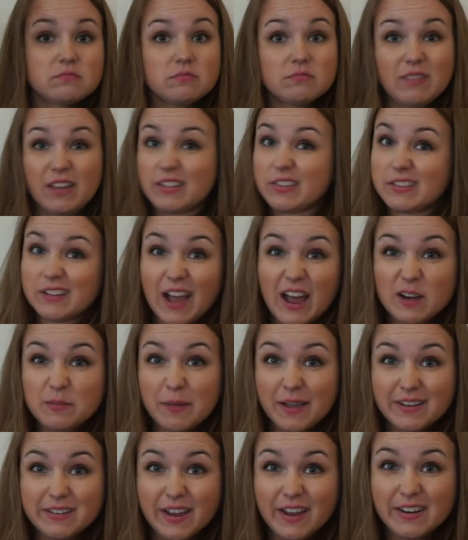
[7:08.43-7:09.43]
It's
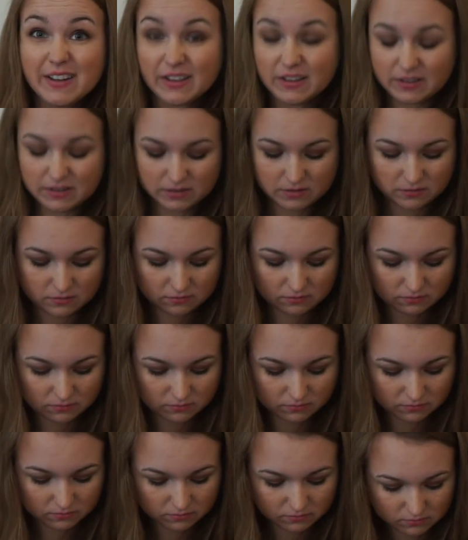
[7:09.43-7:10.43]
non-magnetic.
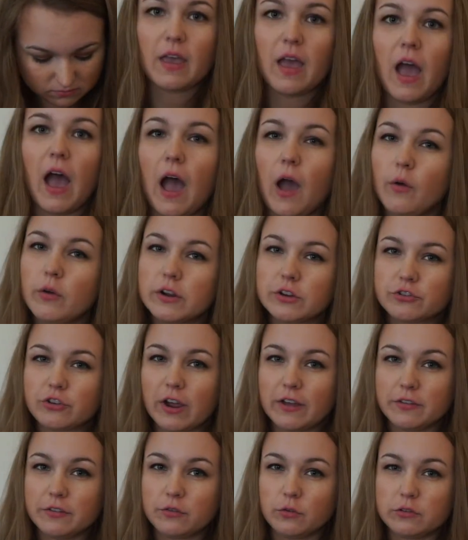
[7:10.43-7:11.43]
I want to
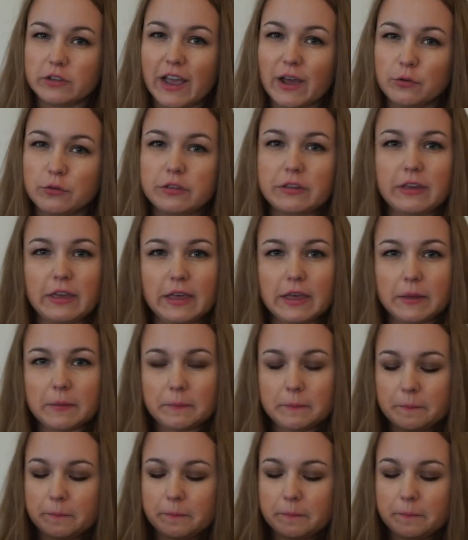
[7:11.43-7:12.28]
try this old house key.